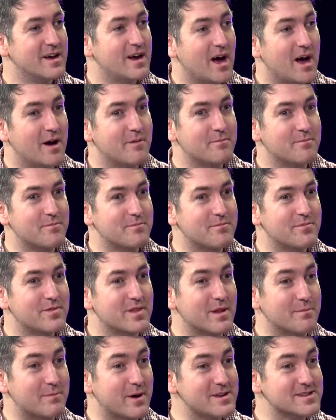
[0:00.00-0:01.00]
Um,
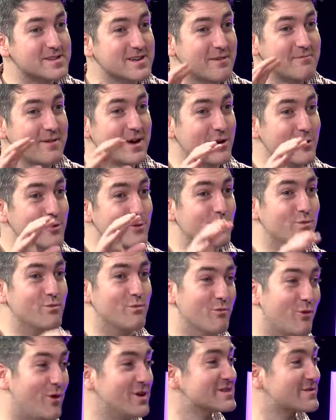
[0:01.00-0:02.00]
the person I met who
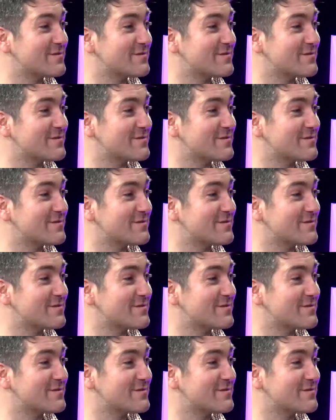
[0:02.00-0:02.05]
was